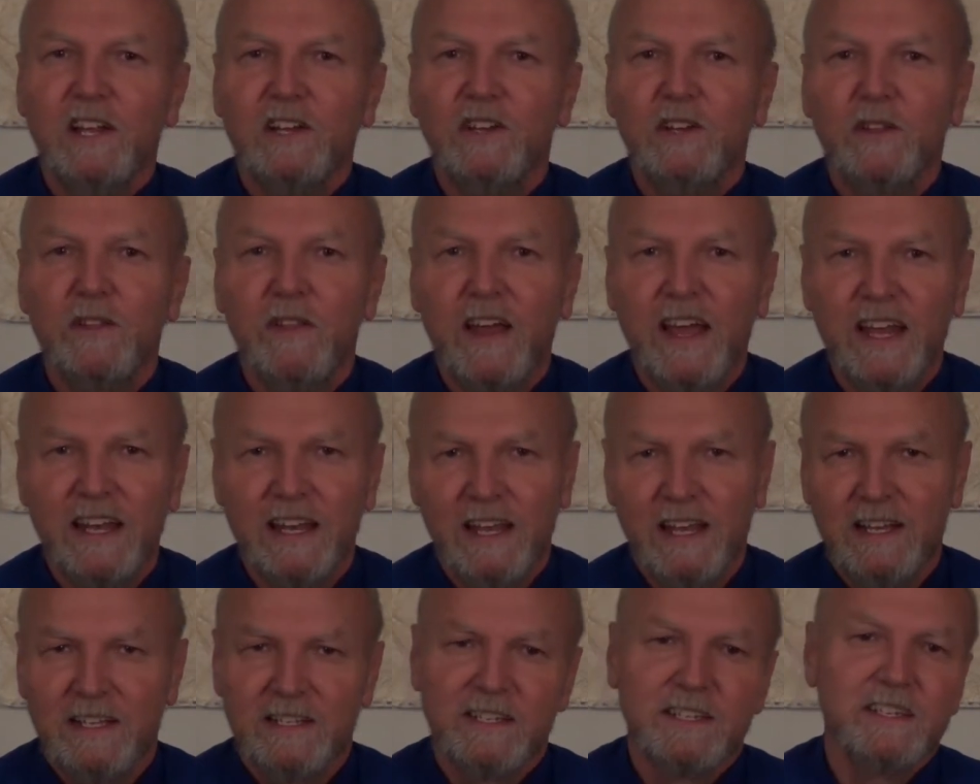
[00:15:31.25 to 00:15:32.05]
to that
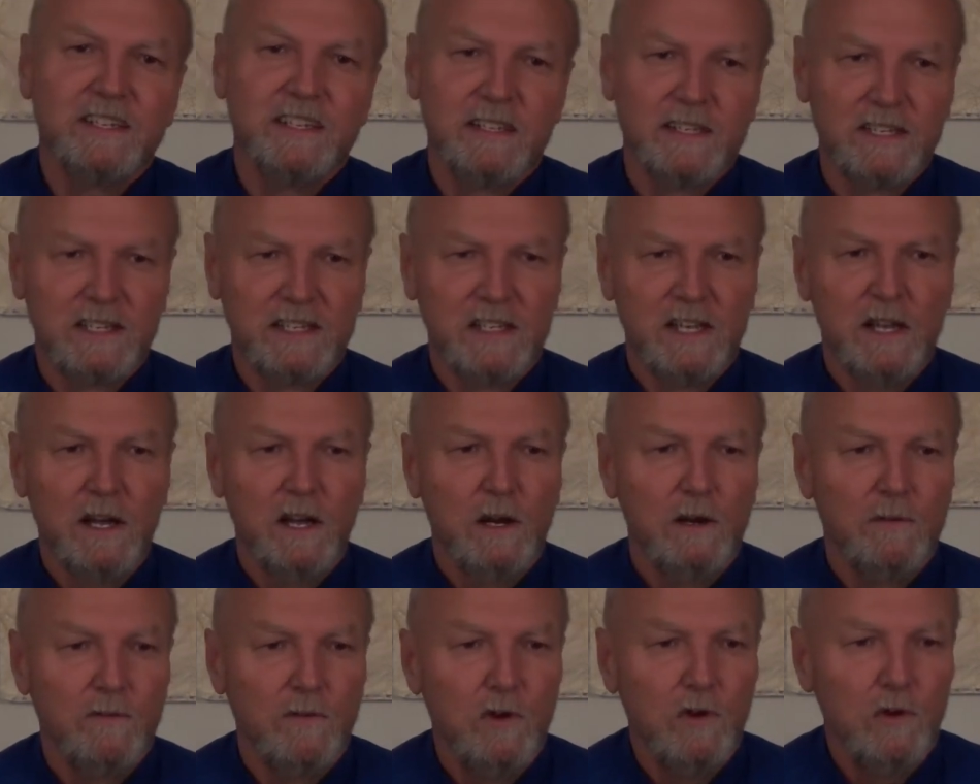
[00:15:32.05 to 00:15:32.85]
essence
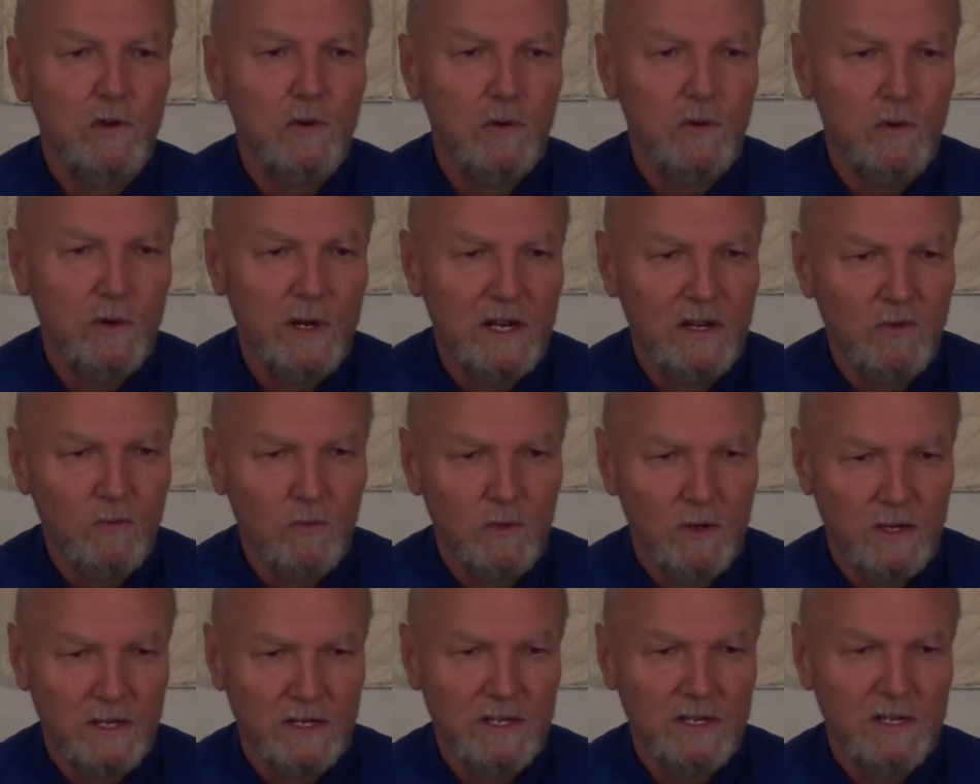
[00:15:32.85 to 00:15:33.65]
of who and
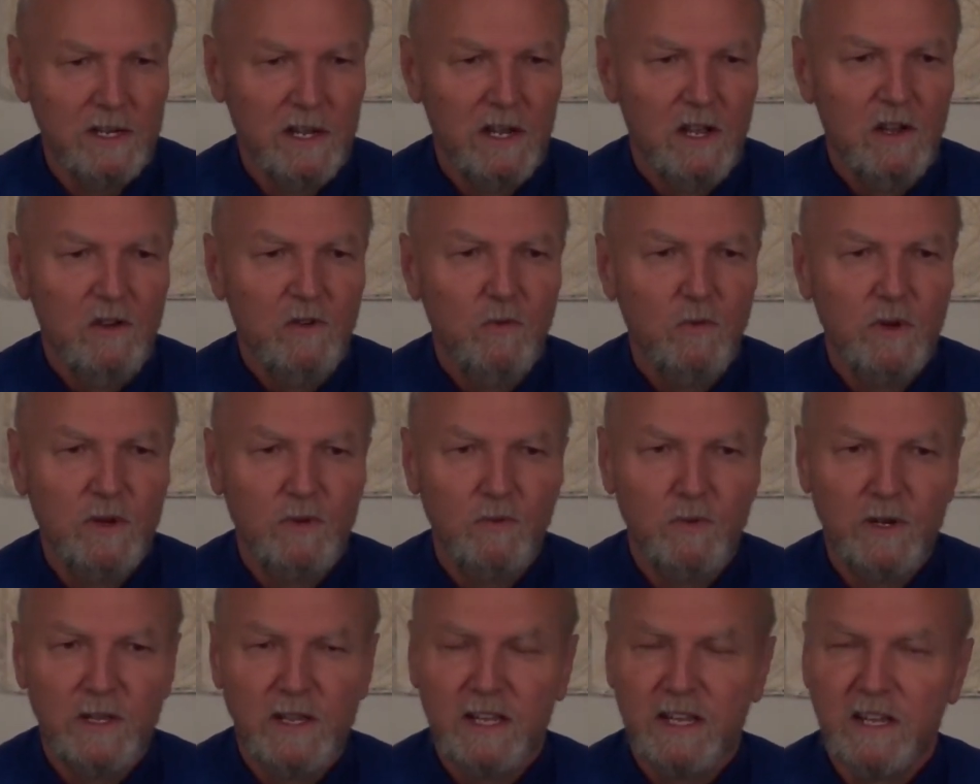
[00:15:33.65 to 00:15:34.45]
what we
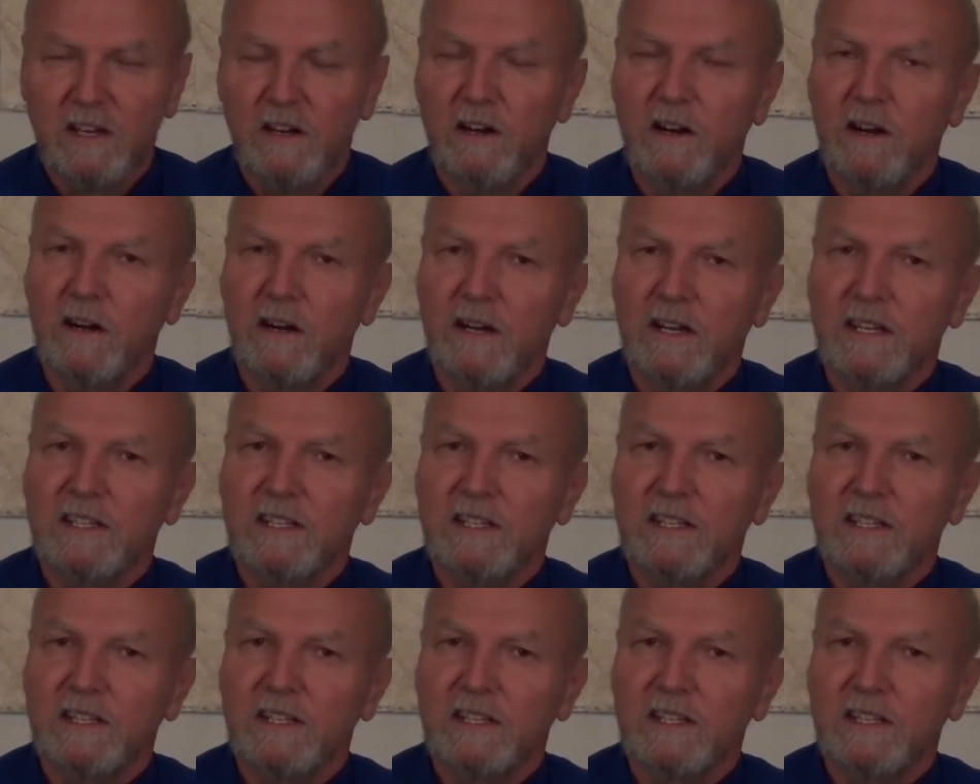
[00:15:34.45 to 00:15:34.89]
really are.